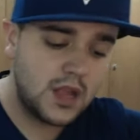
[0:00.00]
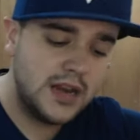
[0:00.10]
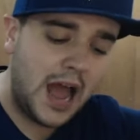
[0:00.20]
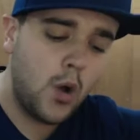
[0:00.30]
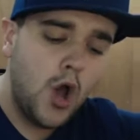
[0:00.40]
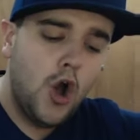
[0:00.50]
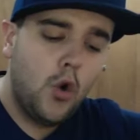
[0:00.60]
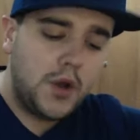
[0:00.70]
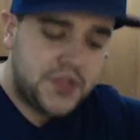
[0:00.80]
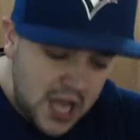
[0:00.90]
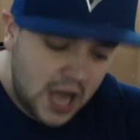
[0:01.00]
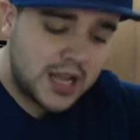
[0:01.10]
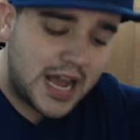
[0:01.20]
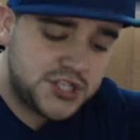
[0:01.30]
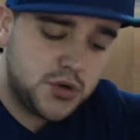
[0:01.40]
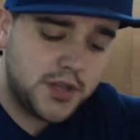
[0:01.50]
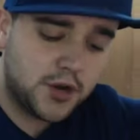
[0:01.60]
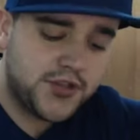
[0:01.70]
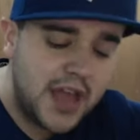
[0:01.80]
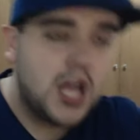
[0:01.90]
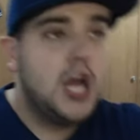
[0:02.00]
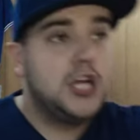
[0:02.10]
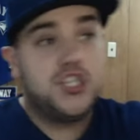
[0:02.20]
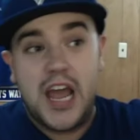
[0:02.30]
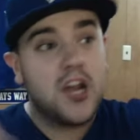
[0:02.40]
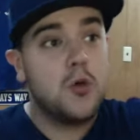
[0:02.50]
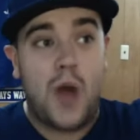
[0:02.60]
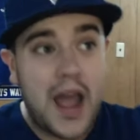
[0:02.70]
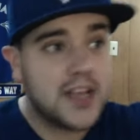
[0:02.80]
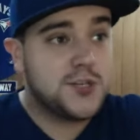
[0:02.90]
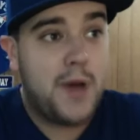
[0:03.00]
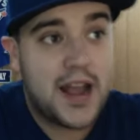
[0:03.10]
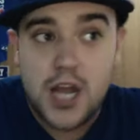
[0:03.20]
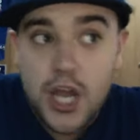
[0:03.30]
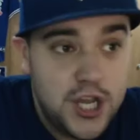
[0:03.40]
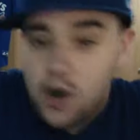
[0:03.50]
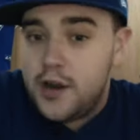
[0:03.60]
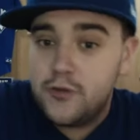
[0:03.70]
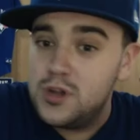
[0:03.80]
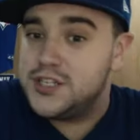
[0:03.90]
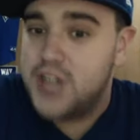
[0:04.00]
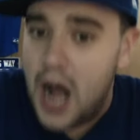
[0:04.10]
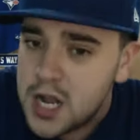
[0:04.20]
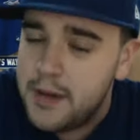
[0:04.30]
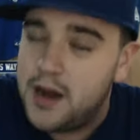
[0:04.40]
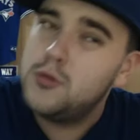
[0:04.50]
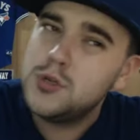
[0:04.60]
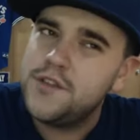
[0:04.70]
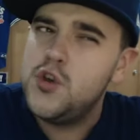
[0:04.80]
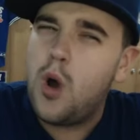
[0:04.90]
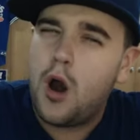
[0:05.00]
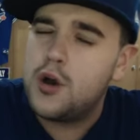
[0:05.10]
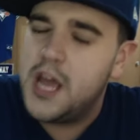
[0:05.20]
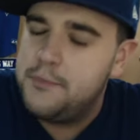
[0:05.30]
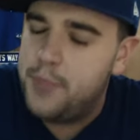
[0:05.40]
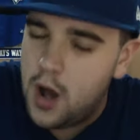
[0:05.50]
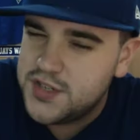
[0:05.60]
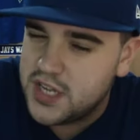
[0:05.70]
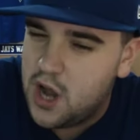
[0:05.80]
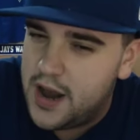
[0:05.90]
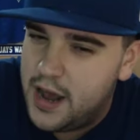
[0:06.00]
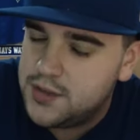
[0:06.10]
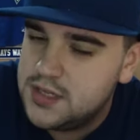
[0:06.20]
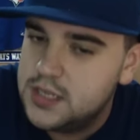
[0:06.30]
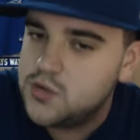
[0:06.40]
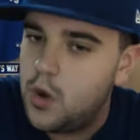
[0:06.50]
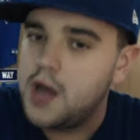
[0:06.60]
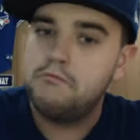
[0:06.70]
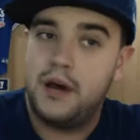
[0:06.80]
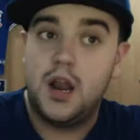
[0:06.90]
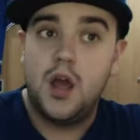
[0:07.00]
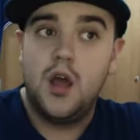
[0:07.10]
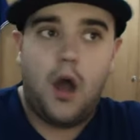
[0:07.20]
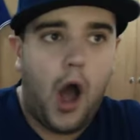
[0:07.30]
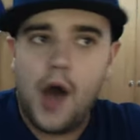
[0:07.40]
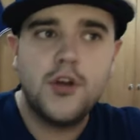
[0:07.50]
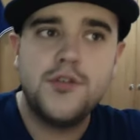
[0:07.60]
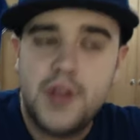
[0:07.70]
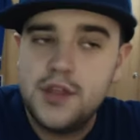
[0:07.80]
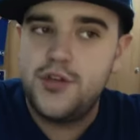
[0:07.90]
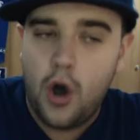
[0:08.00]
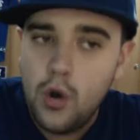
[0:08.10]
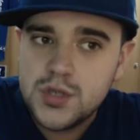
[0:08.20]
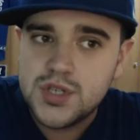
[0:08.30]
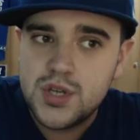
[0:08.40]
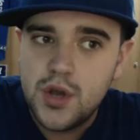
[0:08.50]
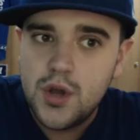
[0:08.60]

Now, with the young guys doing their thing, Jacob Waguespack, you don't even really talk about him. There was a few hard hit balls that got outs in this one, but other than those,